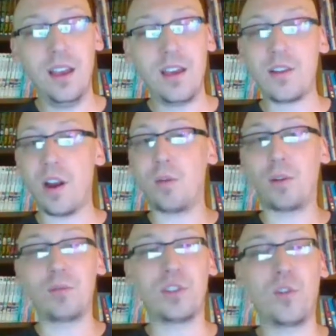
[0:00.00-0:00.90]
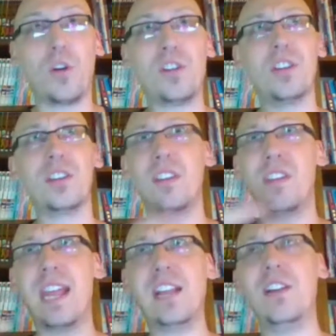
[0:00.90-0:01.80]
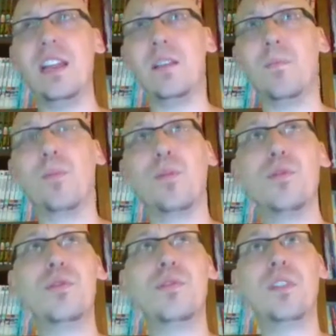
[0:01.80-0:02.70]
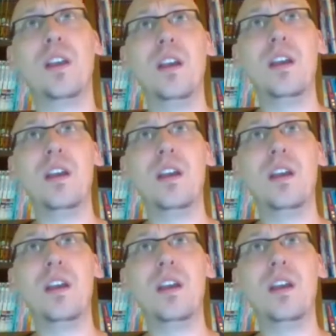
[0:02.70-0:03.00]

The artwork was gorgeous. They improved